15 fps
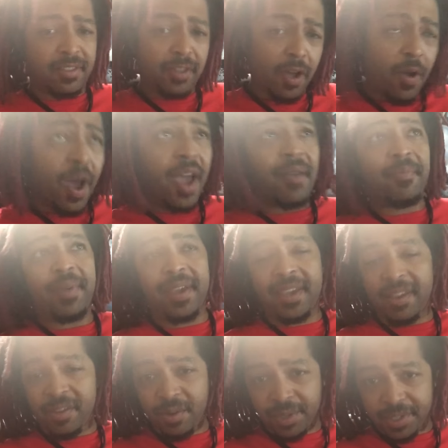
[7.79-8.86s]
so I am
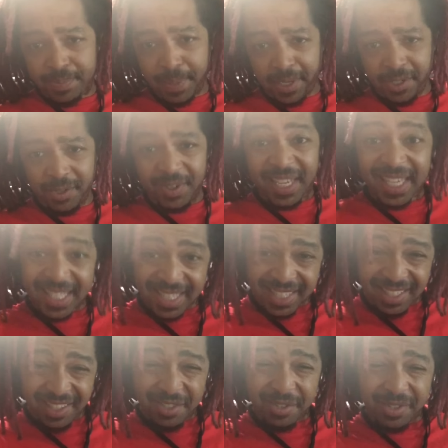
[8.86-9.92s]
making you a special
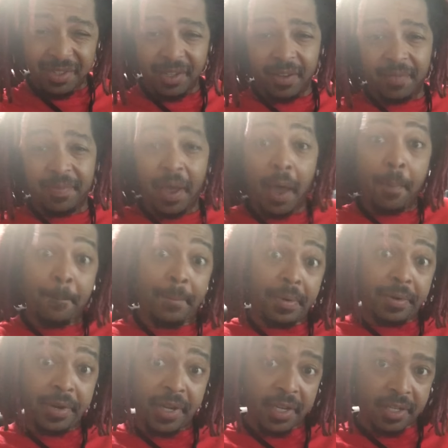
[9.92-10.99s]
exclusive
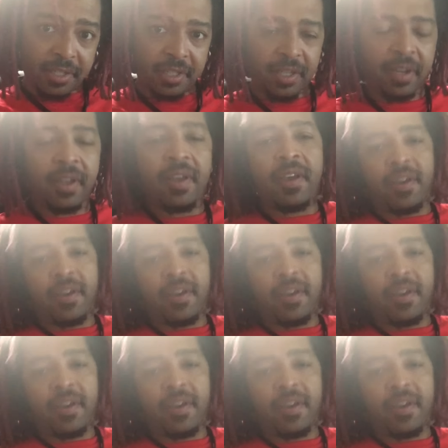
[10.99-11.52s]
abridged